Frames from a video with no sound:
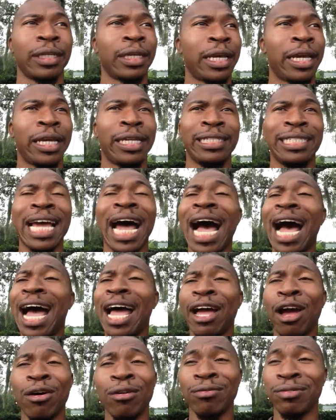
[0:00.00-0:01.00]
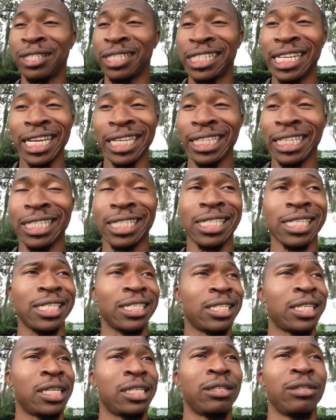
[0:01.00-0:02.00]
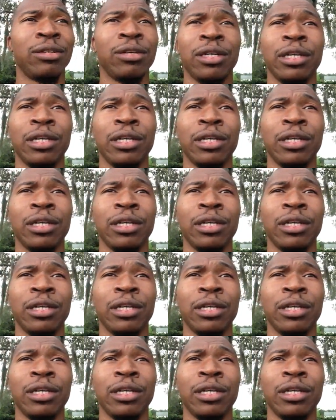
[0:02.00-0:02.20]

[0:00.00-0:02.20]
and die of sicknesses, and,